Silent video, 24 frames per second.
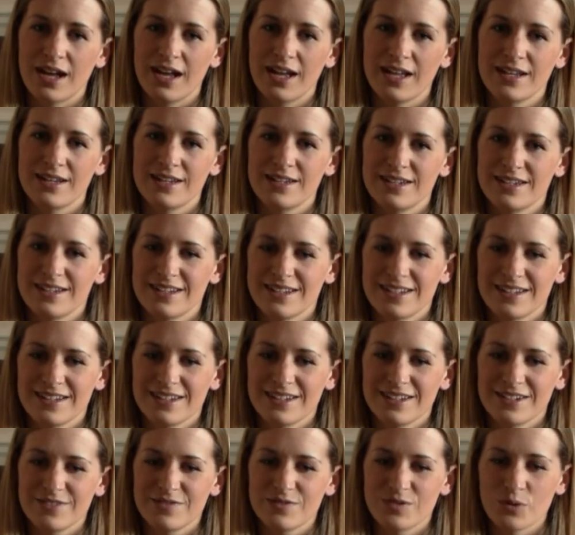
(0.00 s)
and
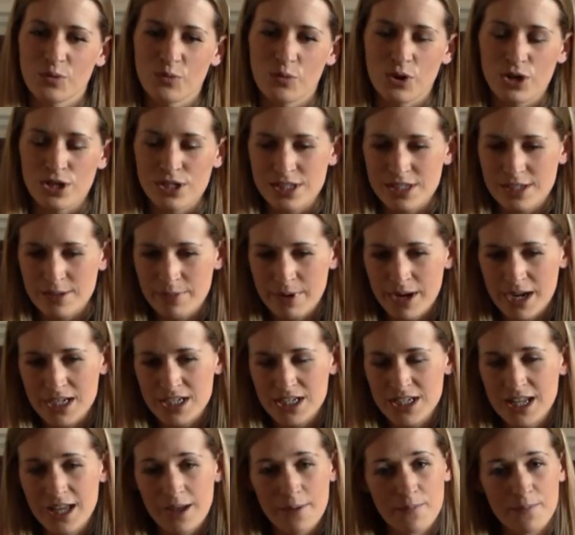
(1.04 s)
for once I'm
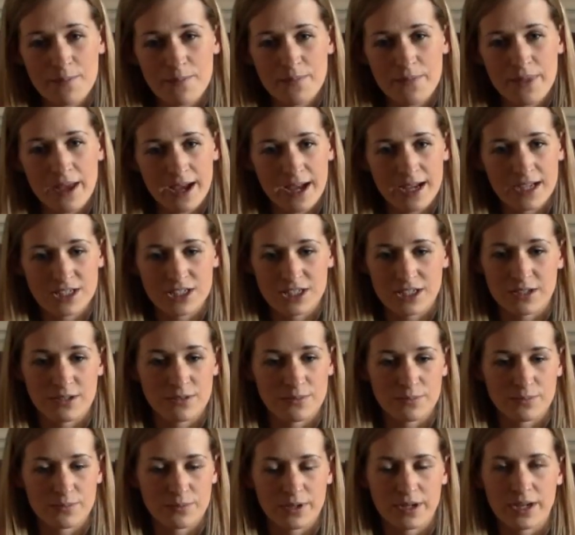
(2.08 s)
actually
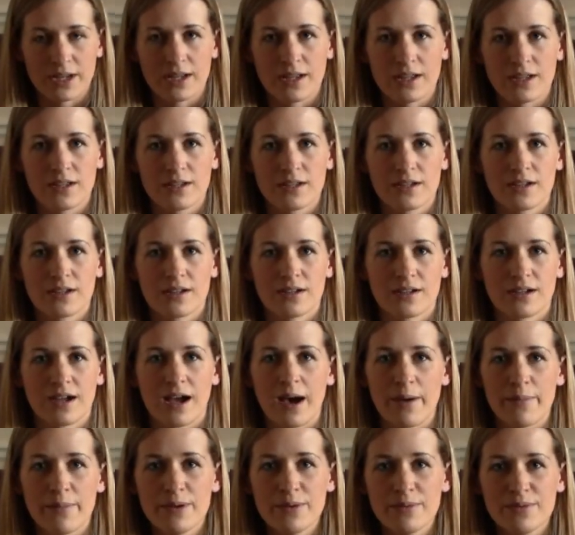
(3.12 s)
pretty
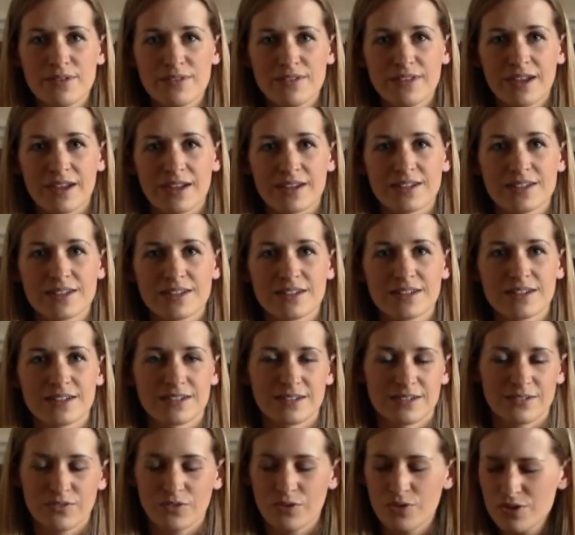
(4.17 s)
happy with that.
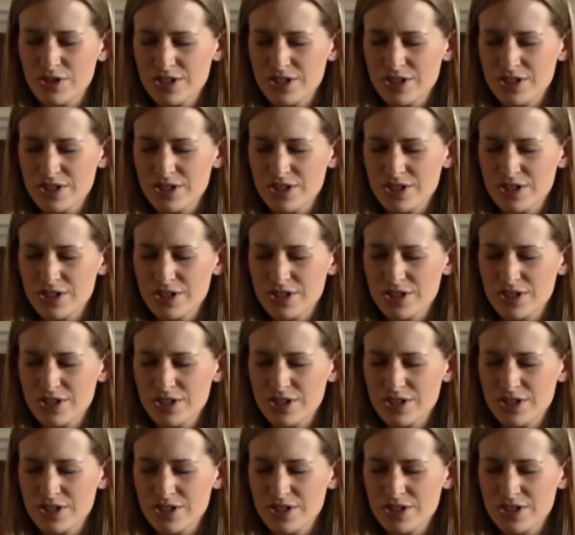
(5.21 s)
Of